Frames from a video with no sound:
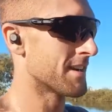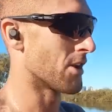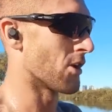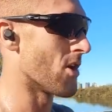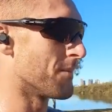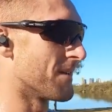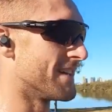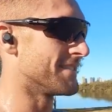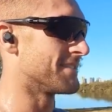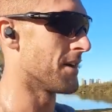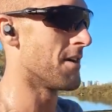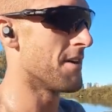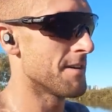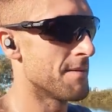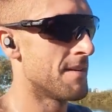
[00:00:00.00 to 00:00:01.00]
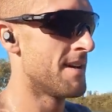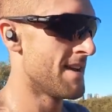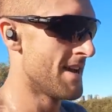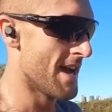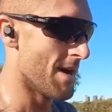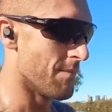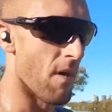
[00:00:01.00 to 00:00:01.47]
kilometers on
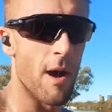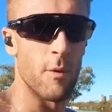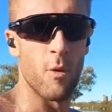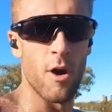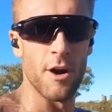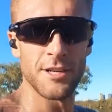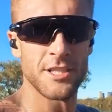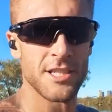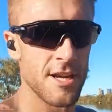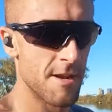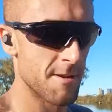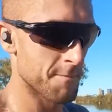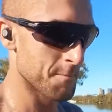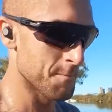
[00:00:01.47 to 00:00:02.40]
my watch,